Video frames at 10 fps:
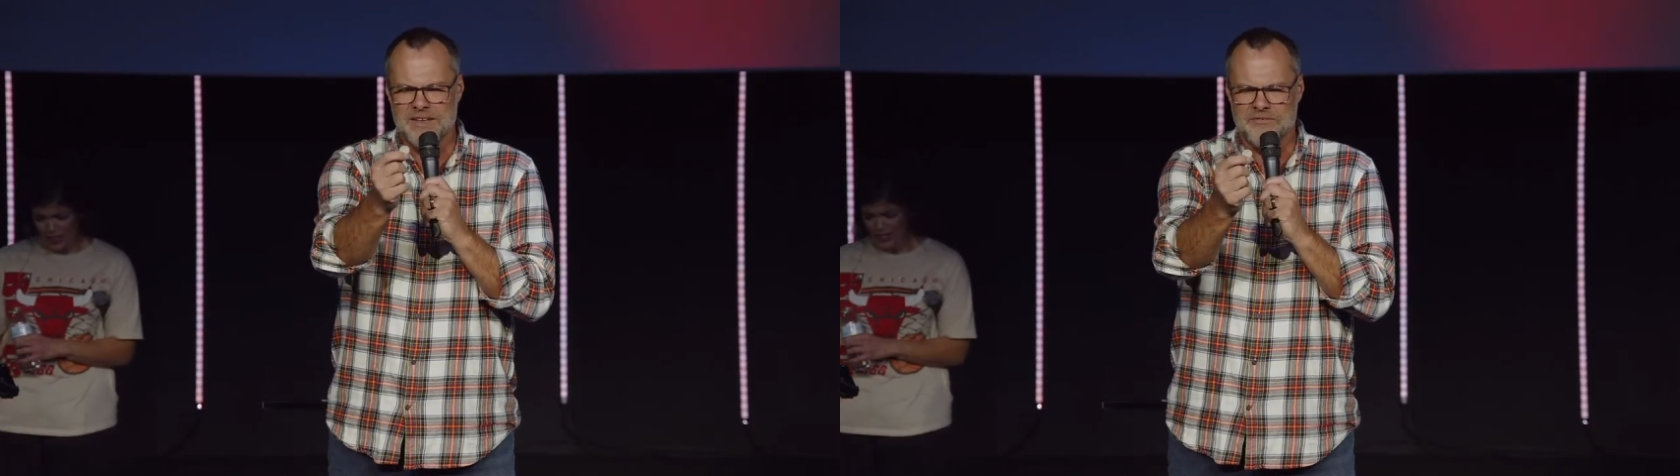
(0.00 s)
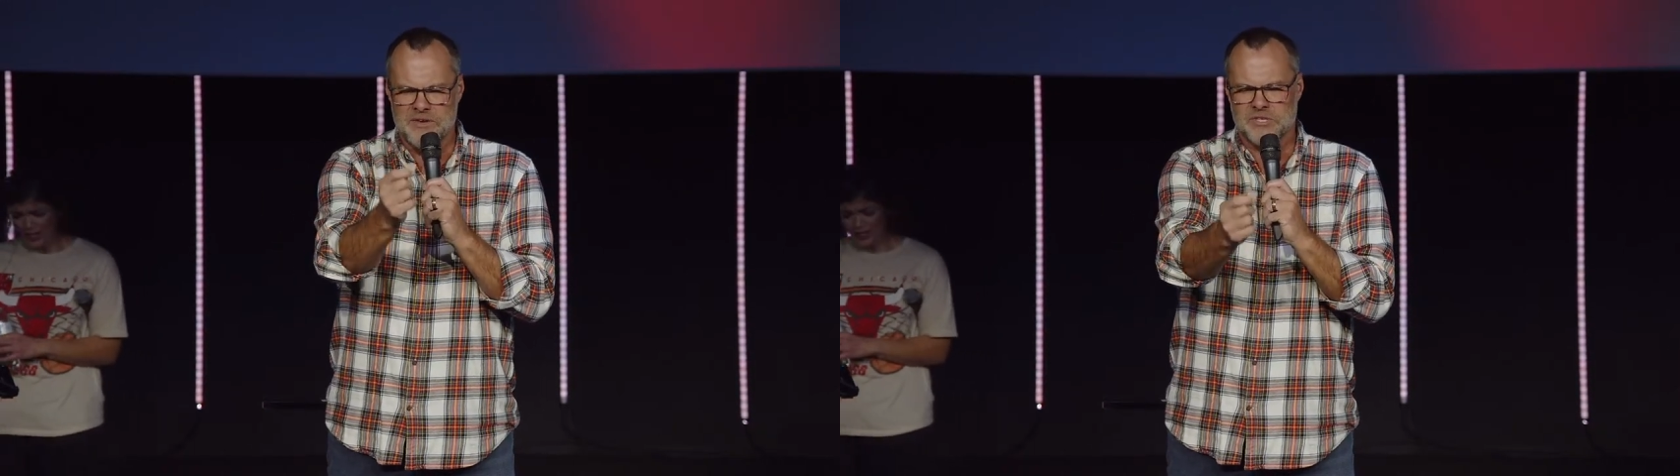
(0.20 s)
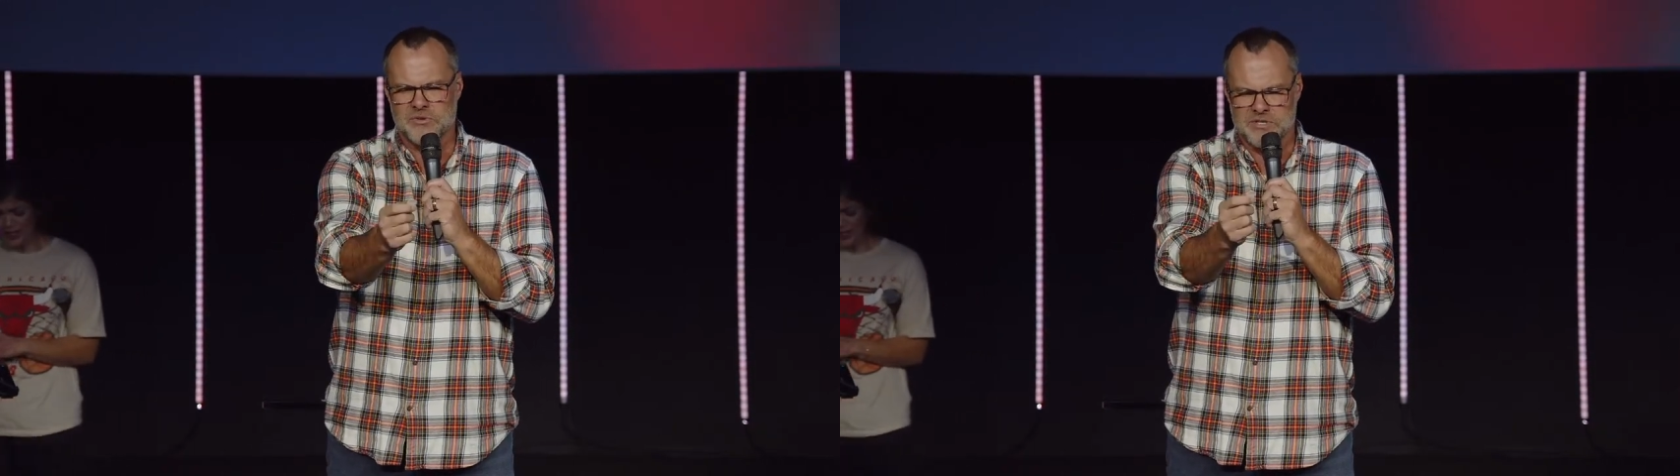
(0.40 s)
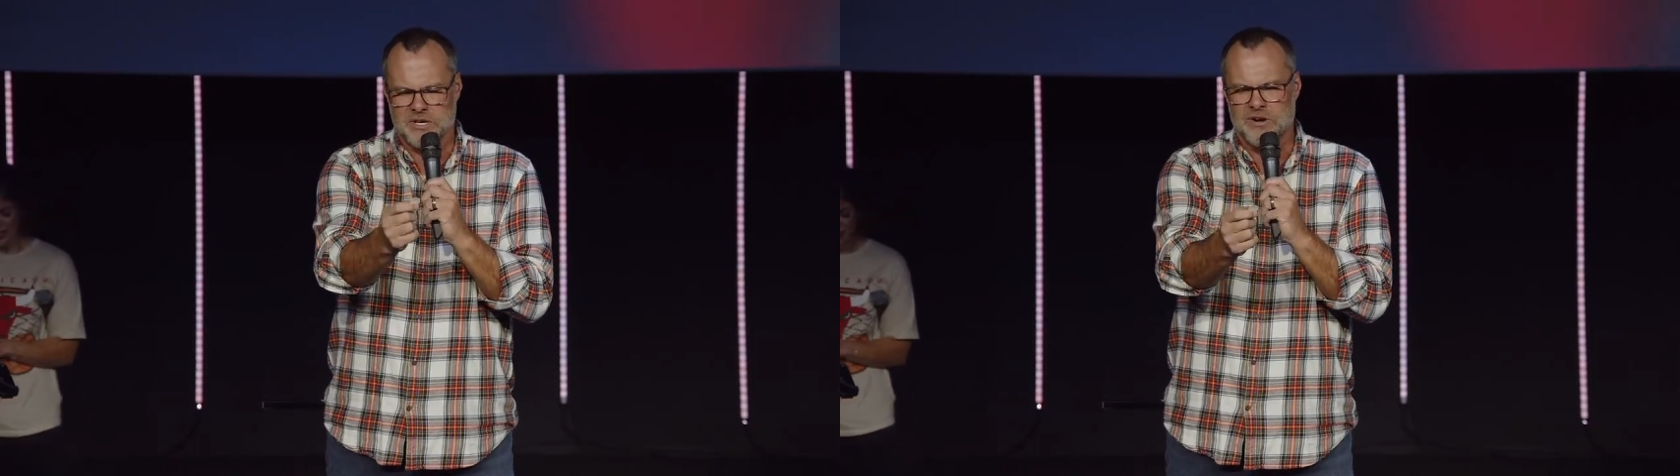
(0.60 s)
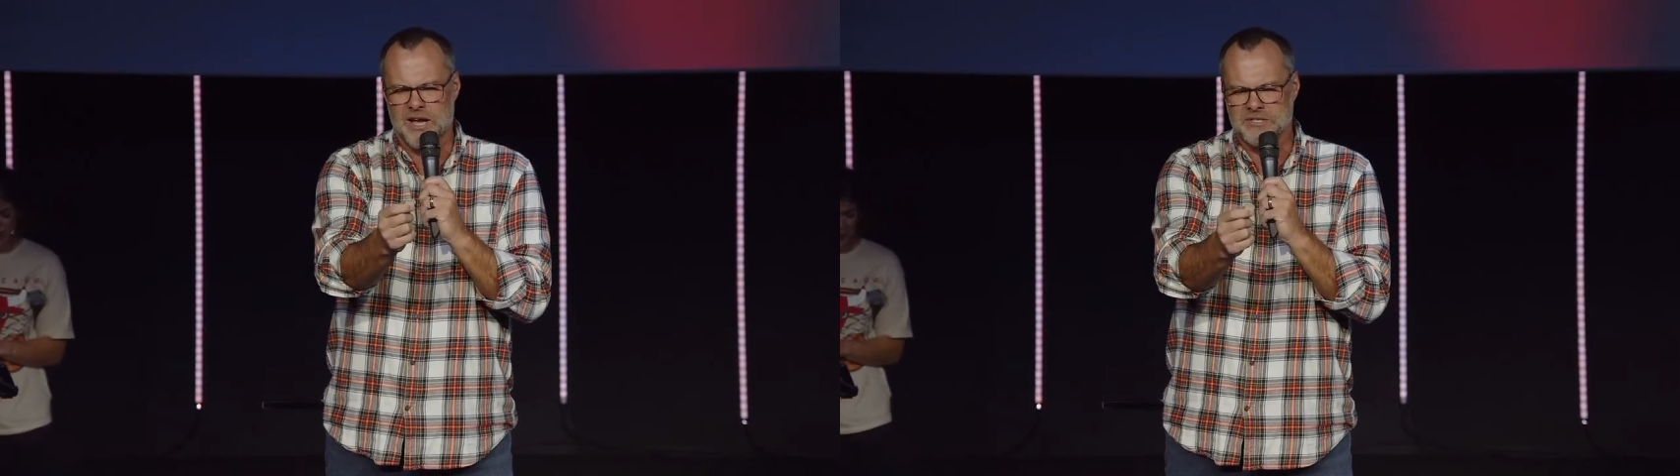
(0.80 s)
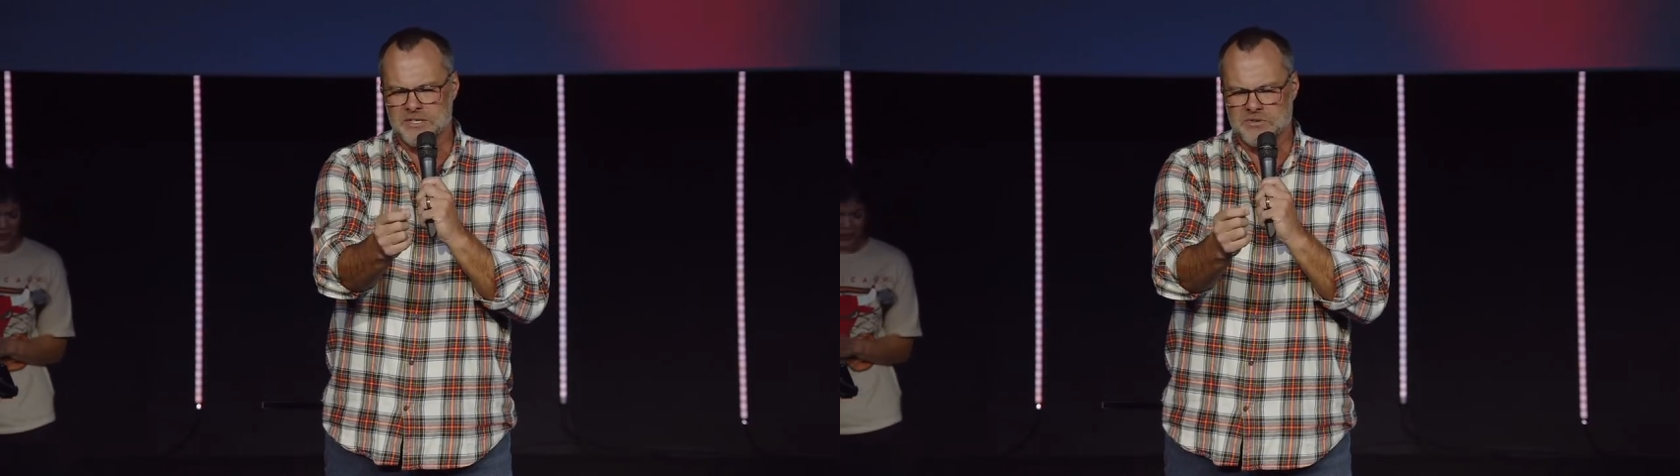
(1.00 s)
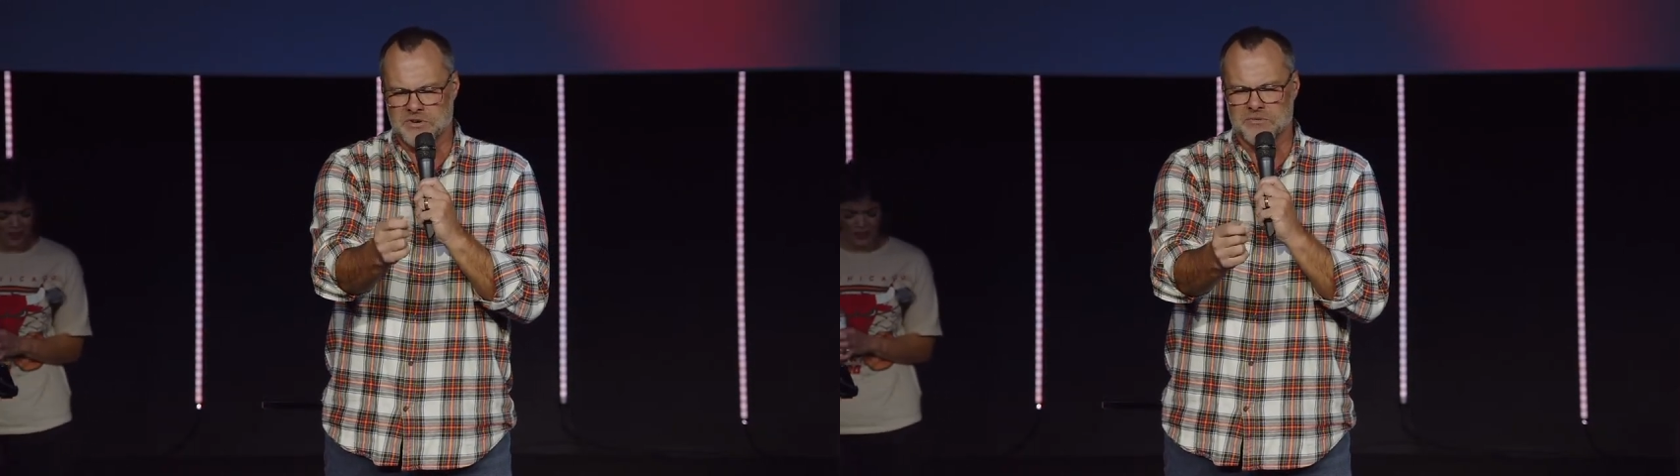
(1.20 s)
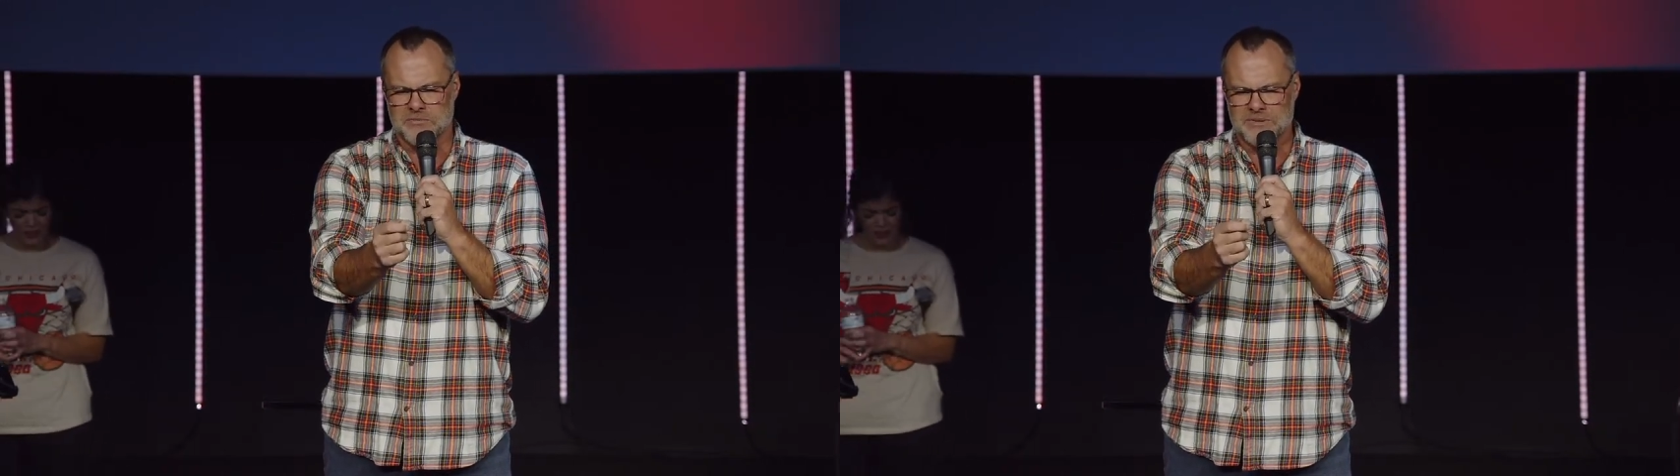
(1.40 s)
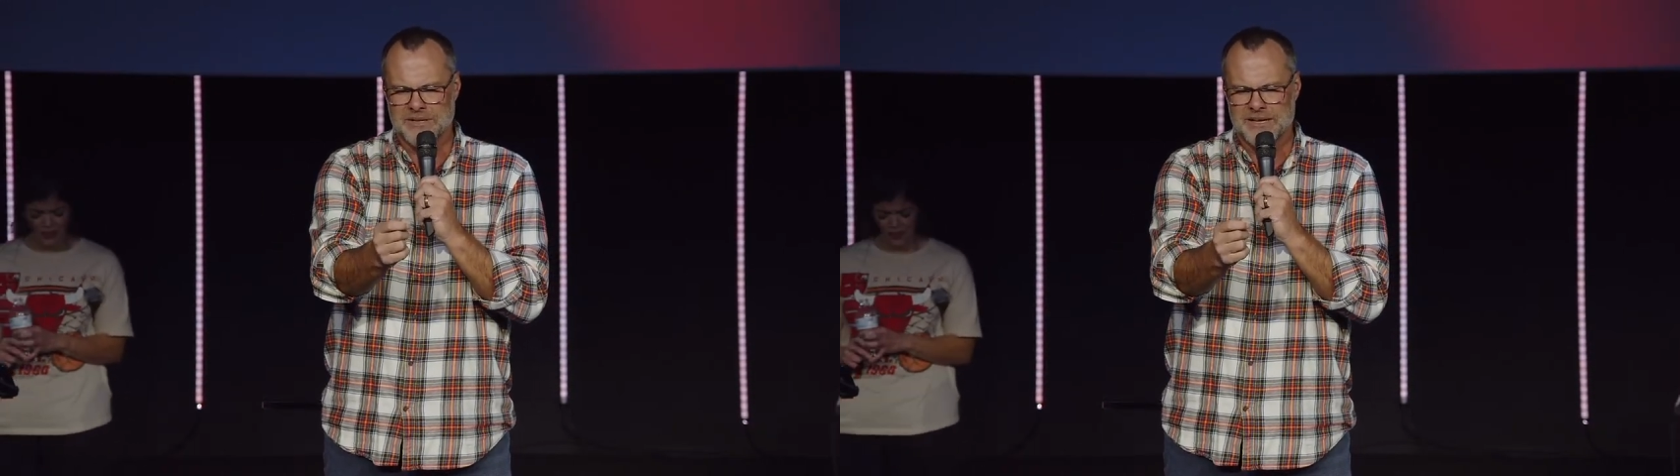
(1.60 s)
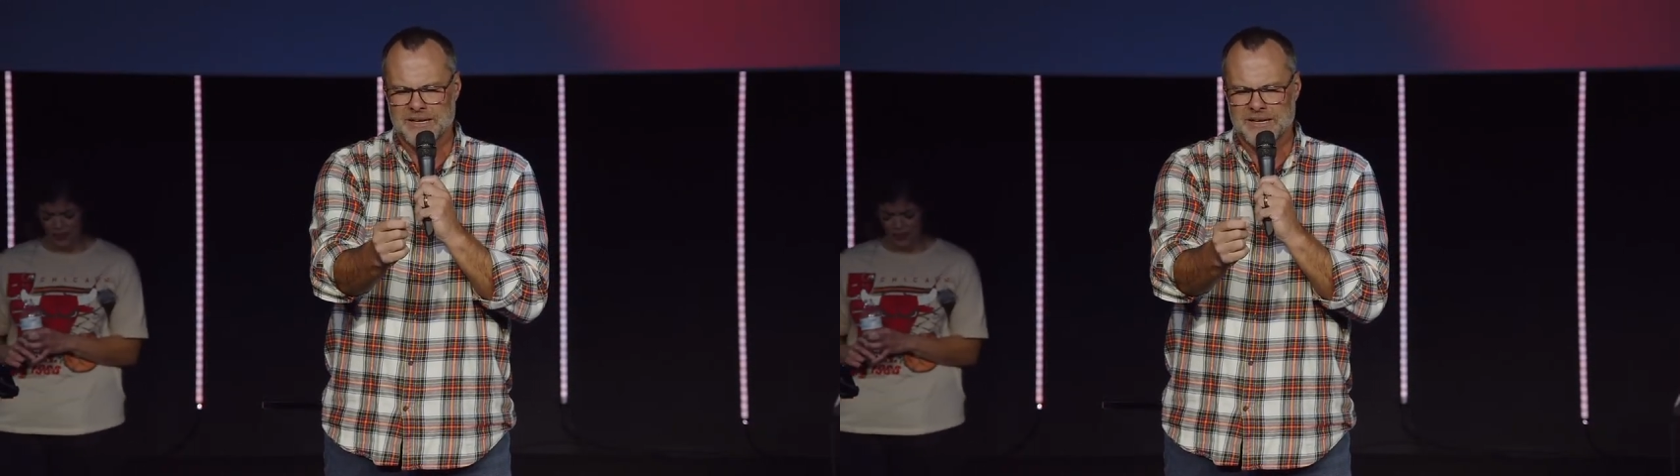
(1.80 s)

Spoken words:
individuals across this room.